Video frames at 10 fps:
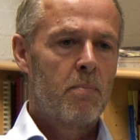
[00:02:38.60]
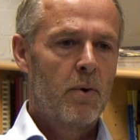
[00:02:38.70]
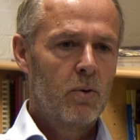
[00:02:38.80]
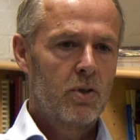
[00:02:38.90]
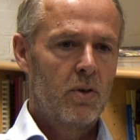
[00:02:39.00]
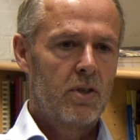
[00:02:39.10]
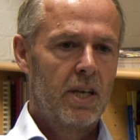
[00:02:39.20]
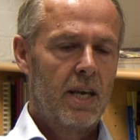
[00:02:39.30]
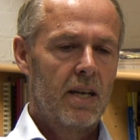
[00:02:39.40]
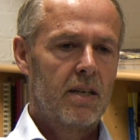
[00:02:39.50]
But also to
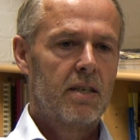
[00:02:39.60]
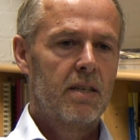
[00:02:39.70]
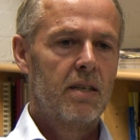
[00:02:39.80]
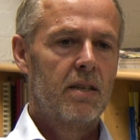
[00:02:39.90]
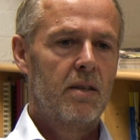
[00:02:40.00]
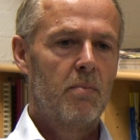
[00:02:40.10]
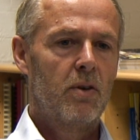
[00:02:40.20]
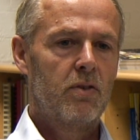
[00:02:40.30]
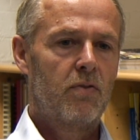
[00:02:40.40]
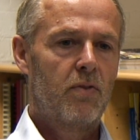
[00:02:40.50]
get the
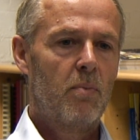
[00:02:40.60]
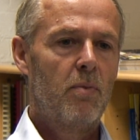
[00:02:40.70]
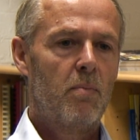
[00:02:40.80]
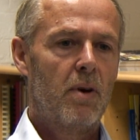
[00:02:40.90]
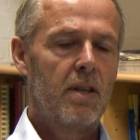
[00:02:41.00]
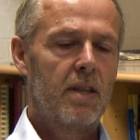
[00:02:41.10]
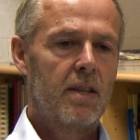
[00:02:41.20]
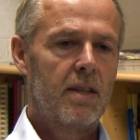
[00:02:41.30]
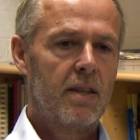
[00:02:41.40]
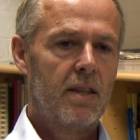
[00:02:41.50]
most from them,
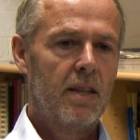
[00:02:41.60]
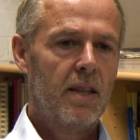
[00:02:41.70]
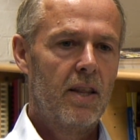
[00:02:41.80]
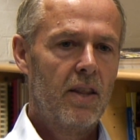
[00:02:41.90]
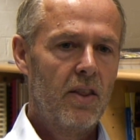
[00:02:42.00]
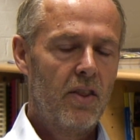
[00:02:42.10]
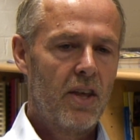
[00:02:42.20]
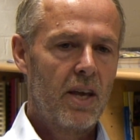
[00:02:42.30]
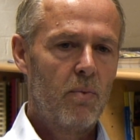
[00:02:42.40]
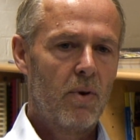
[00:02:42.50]

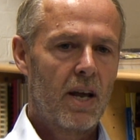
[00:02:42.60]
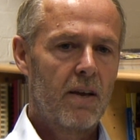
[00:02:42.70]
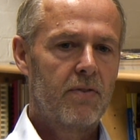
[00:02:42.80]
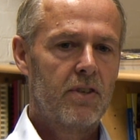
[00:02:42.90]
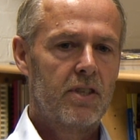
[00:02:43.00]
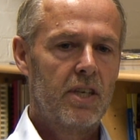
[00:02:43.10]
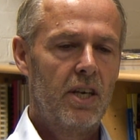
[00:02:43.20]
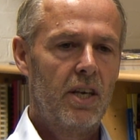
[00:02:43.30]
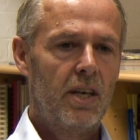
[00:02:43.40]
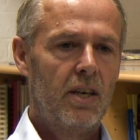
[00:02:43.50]
they will have to
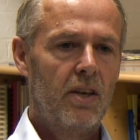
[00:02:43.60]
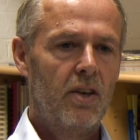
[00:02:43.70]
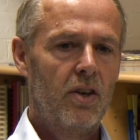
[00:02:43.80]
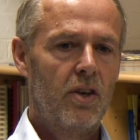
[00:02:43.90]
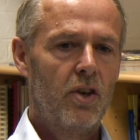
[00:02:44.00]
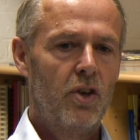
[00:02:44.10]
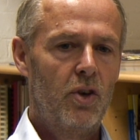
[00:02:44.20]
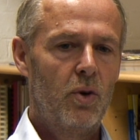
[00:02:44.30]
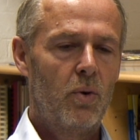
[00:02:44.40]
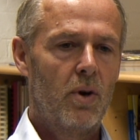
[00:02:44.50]
see
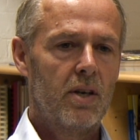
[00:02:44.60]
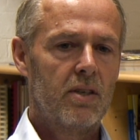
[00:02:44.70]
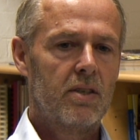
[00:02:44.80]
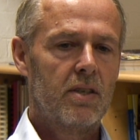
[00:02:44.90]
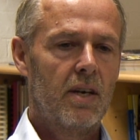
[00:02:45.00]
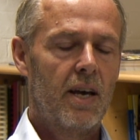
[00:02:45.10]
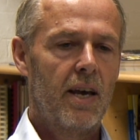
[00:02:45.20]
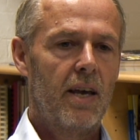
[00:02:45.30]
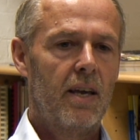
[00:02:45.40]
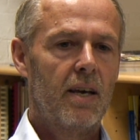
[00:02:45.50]
you as
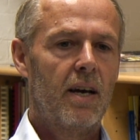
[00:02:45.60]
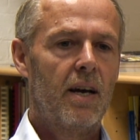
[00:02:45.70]
a